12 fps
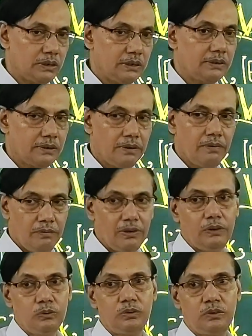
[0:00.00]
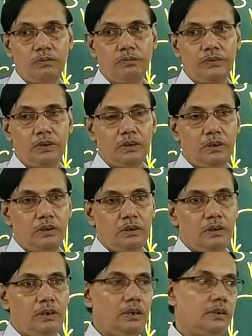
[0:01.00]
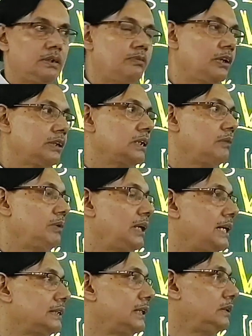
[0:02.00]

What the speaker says: constant values. Say for example,